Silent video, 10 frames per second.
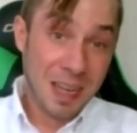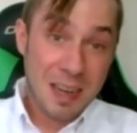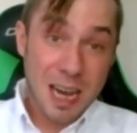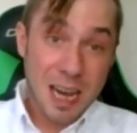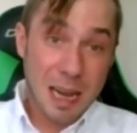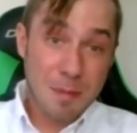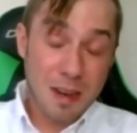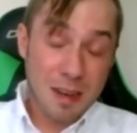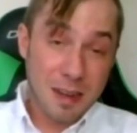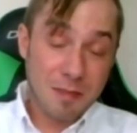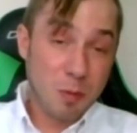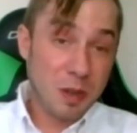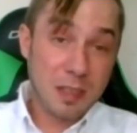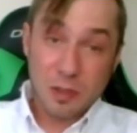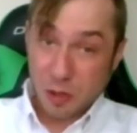I've worked
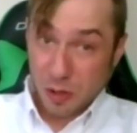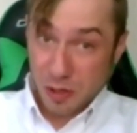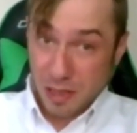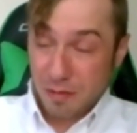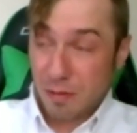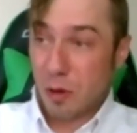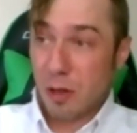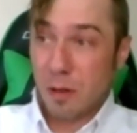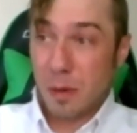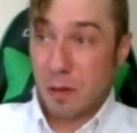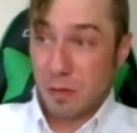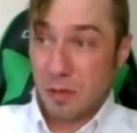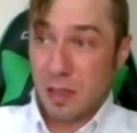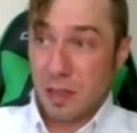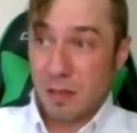at Sucuri for about
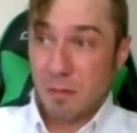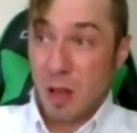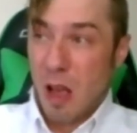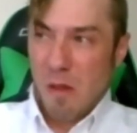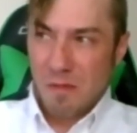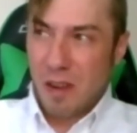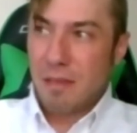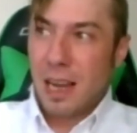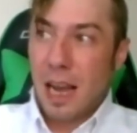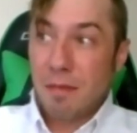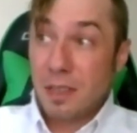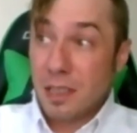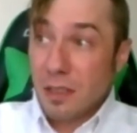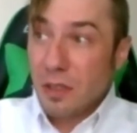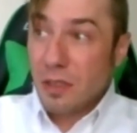5.5
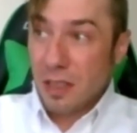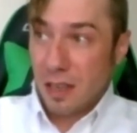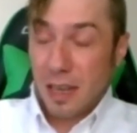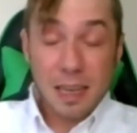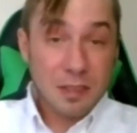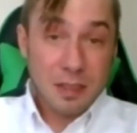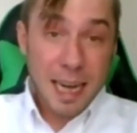years as an